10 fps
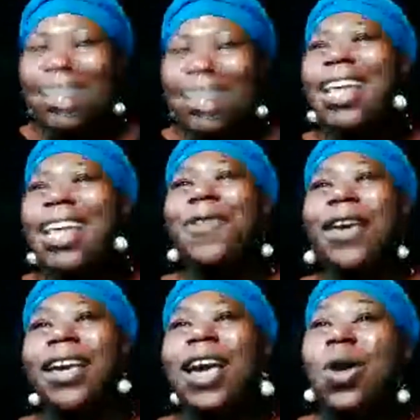
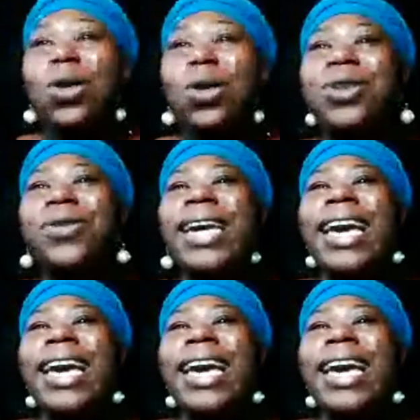living, or doing